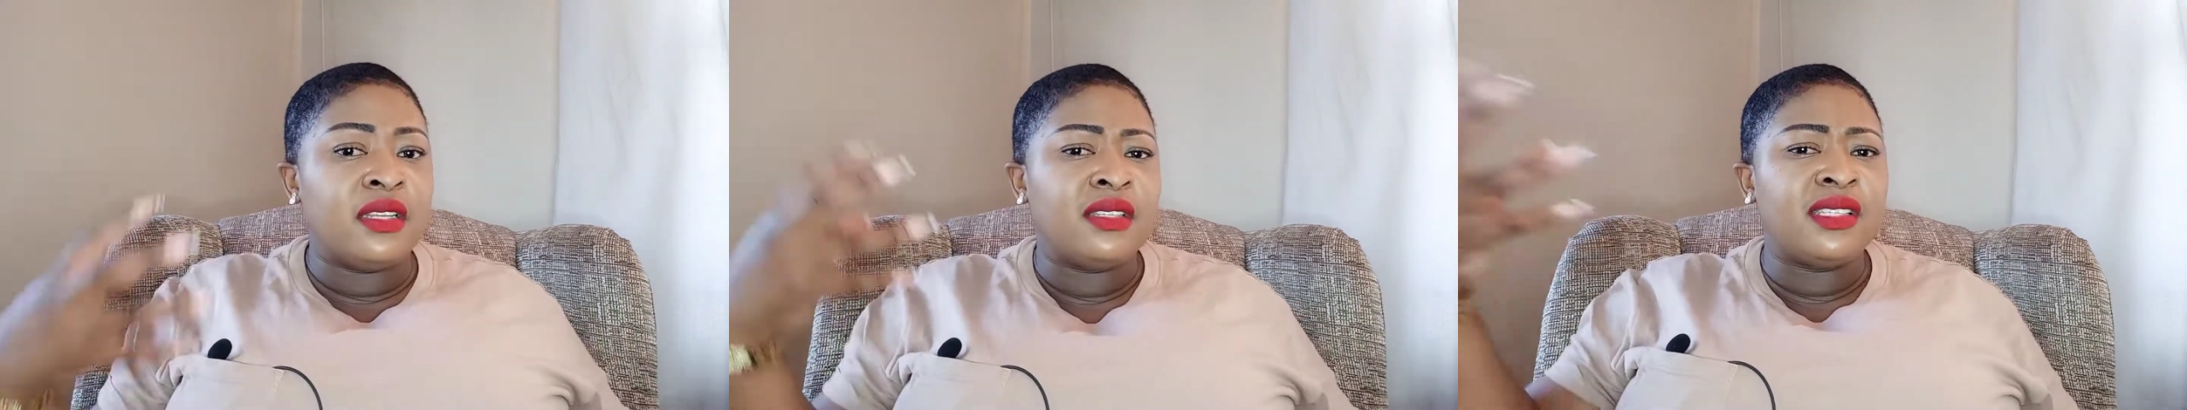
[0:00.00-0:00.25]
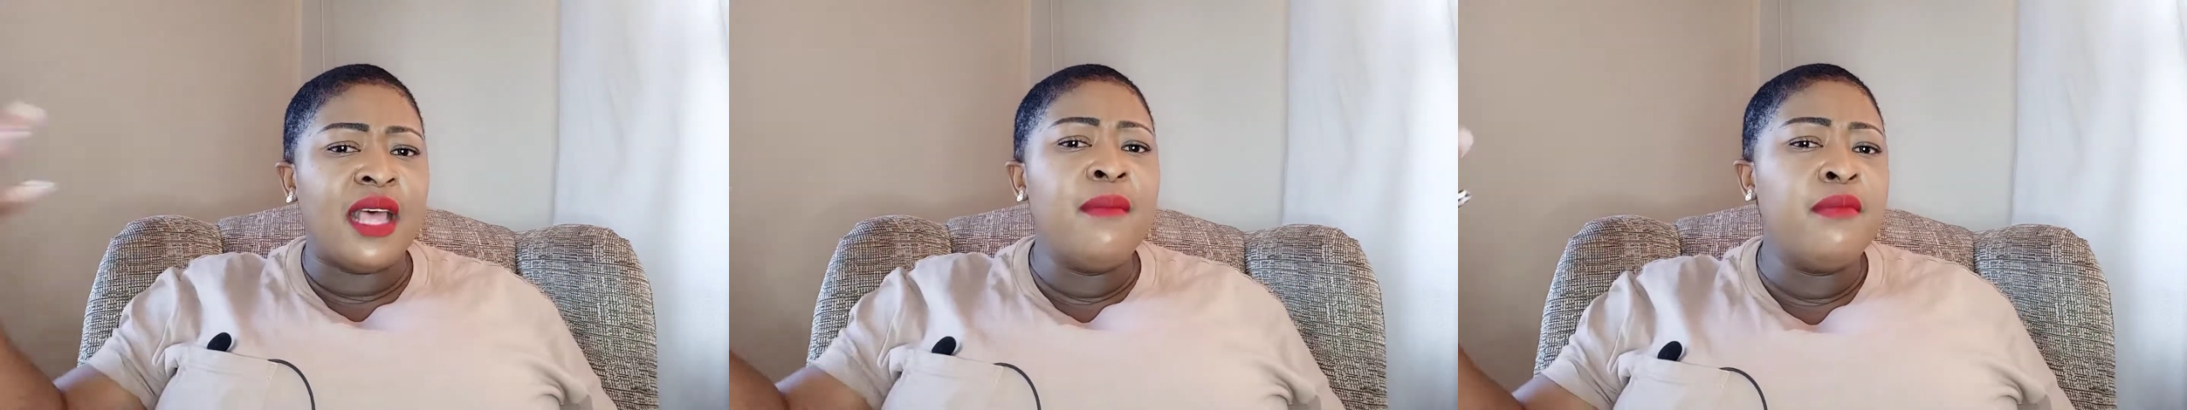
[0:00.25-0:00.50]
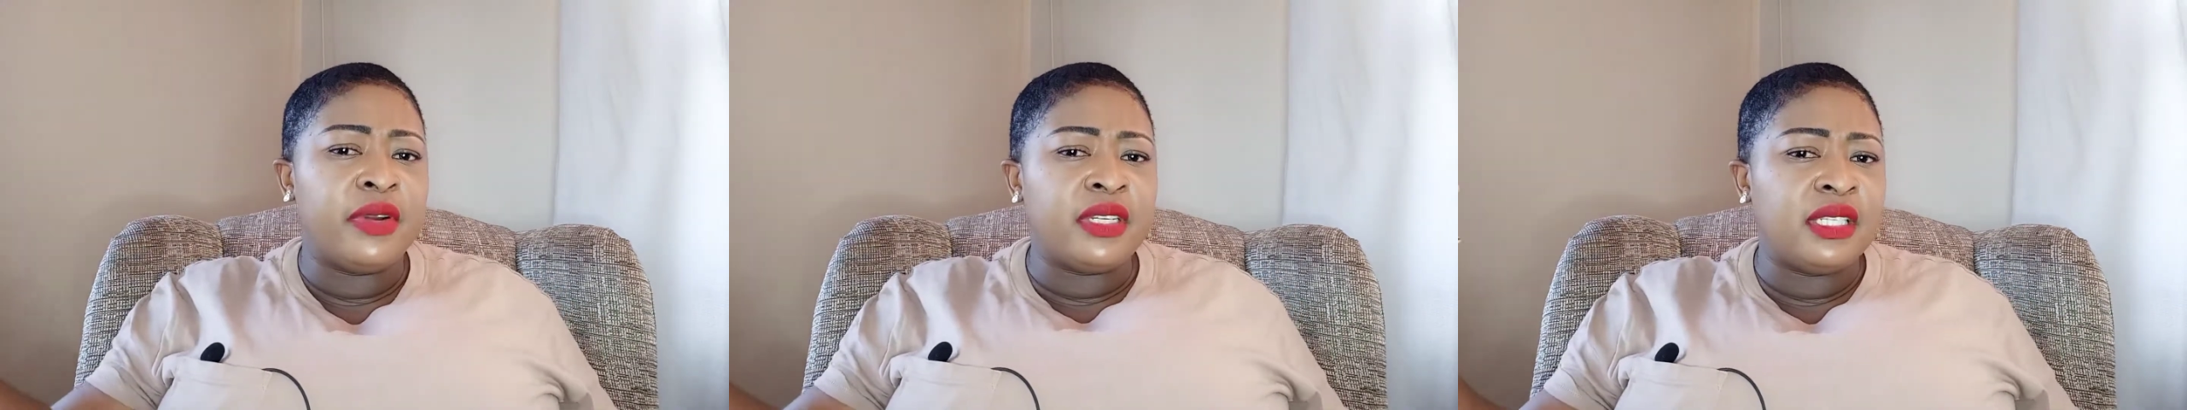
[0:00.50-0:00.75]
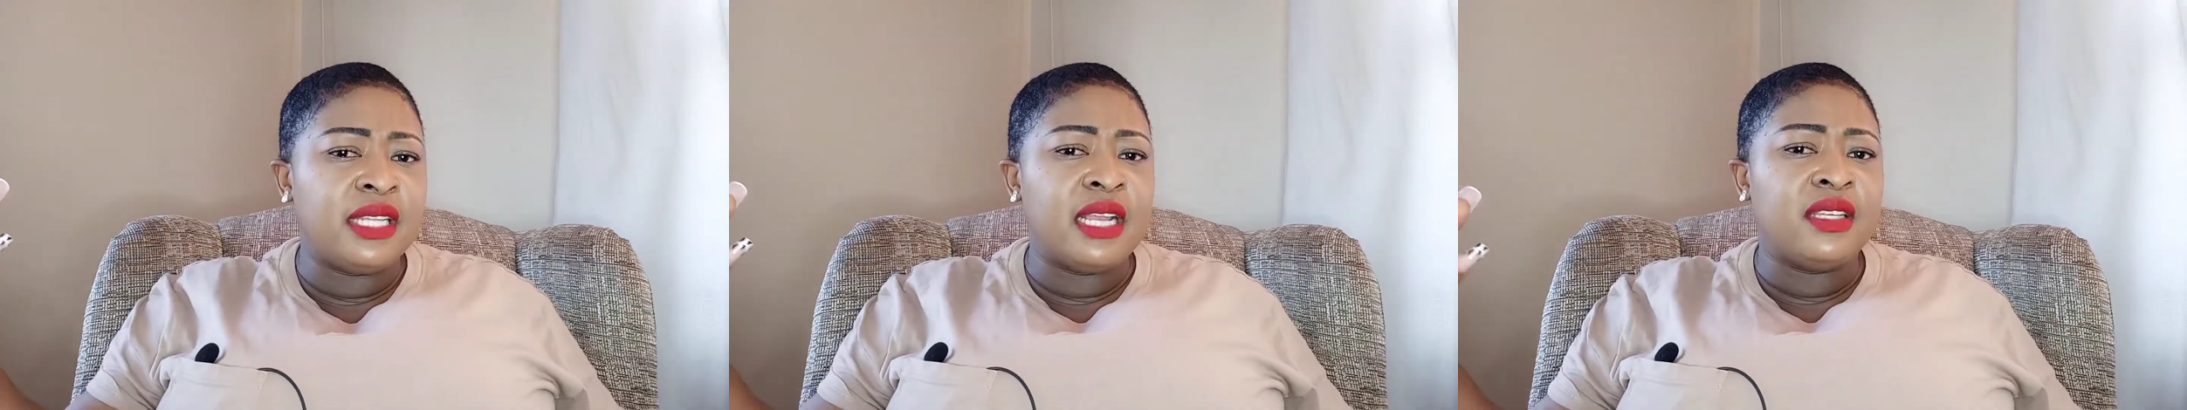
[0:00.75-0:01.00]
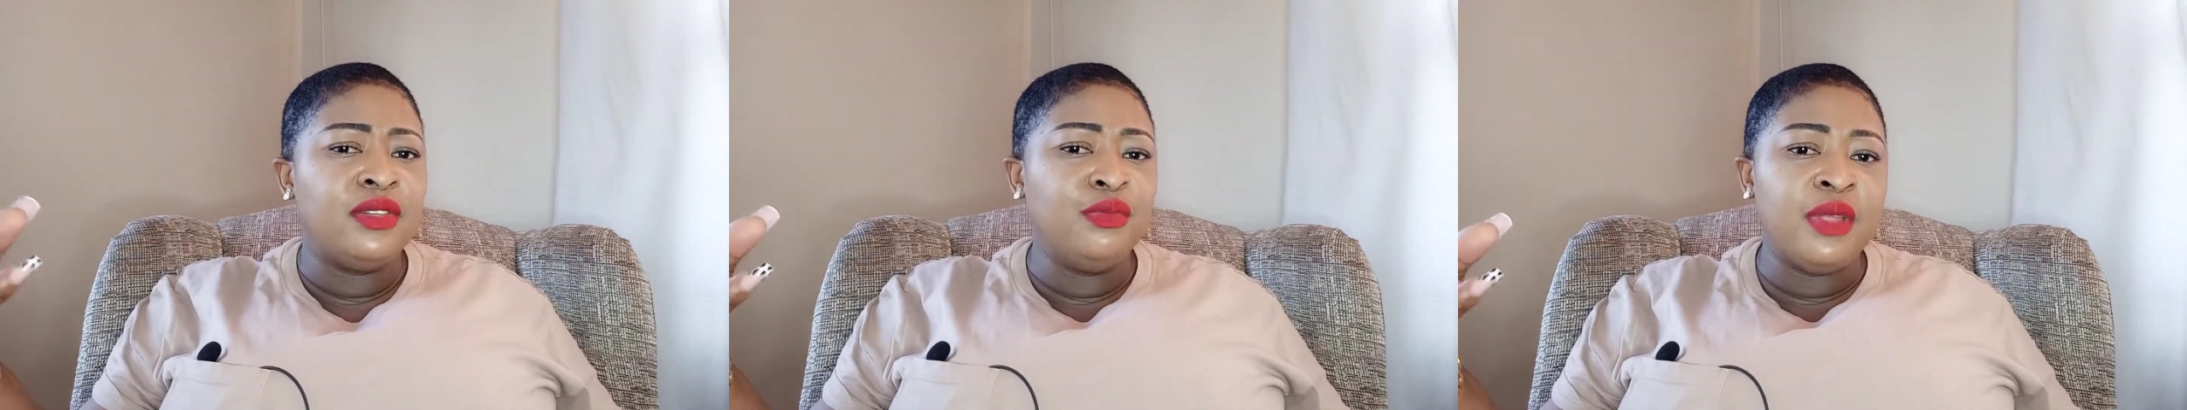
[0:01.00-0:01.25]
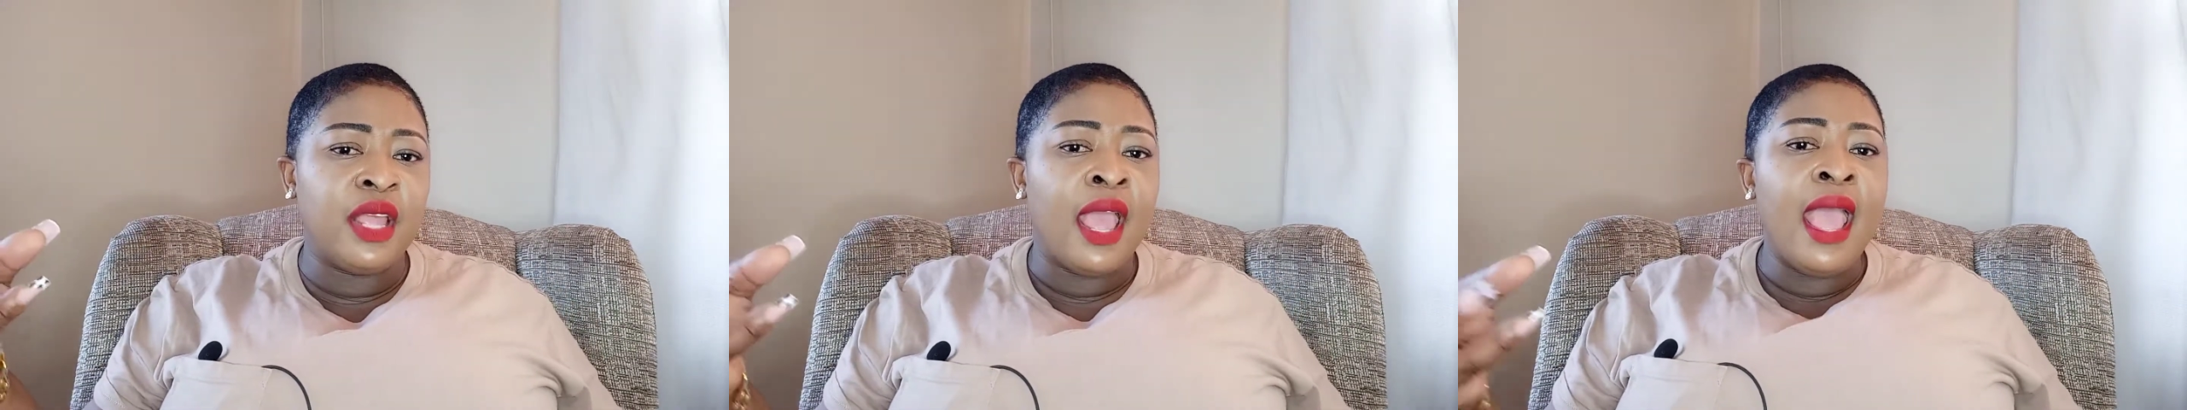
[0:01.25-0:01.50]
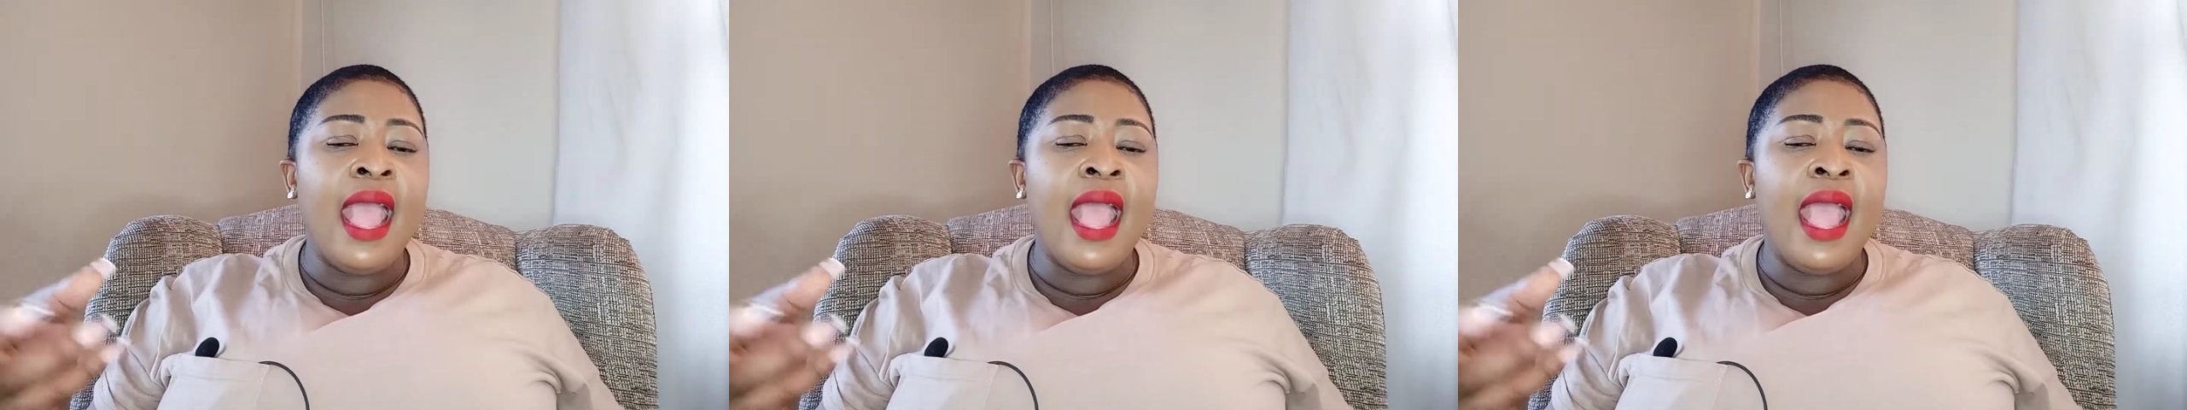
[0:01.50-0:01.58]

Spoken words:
someone said to me,